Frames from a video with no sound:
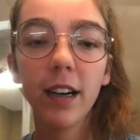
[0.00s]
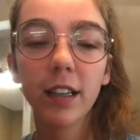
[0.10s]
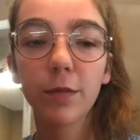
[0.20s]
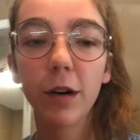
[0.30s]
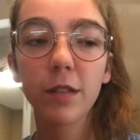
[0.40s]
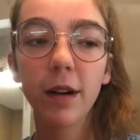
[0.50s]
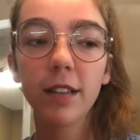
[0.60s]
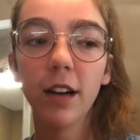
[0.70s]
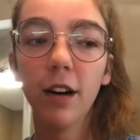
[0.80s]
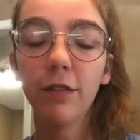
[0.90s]
express
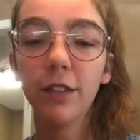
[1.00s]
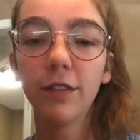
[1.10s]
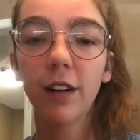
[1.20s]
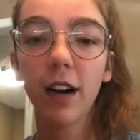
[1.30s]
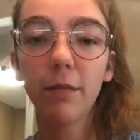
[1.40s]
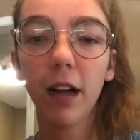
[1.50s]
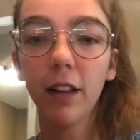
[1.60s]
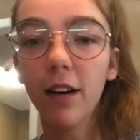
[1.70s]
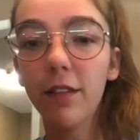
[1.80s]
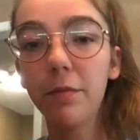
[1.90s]
myself and find my
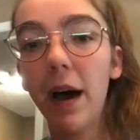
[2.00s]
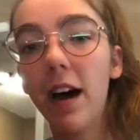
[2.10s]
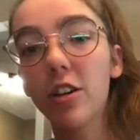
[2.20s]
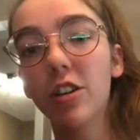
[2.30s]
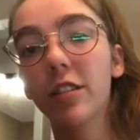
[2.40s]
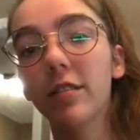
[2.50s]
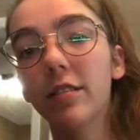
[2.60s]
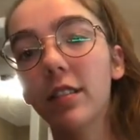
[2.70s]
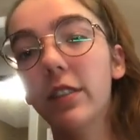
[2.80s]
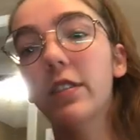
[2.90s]
love and passion
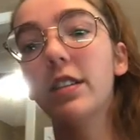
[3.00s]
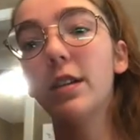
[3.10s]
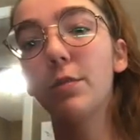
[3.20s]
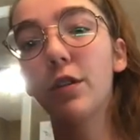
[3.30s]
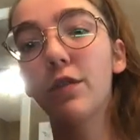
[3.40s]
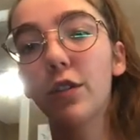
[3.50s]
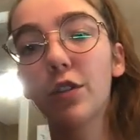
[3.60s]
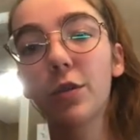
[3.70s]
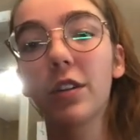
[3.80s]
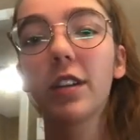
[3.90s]
even deeper for
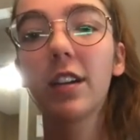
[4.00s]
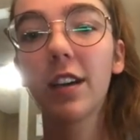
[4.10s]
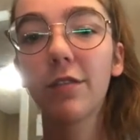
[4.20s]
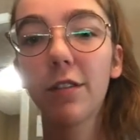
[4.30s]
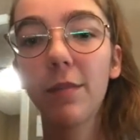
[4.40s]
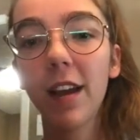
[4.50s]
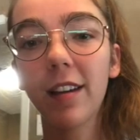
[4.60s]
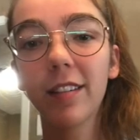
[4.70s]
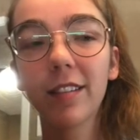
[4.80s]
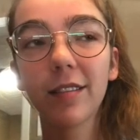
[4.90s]
twirling and for
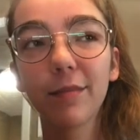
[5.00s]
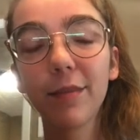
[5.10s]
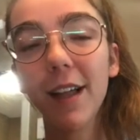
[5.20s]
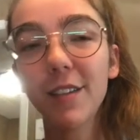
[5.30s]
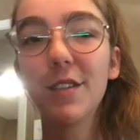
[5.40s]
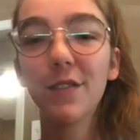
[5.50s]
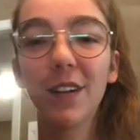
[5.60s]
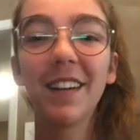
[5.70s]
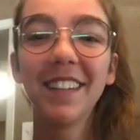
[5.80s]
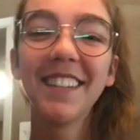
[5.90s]
band. Plus, he's
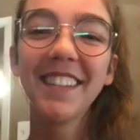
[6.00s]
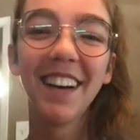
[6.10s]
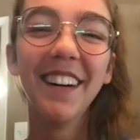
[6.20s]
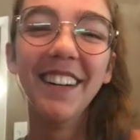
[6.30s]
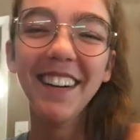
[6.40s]
funny. So.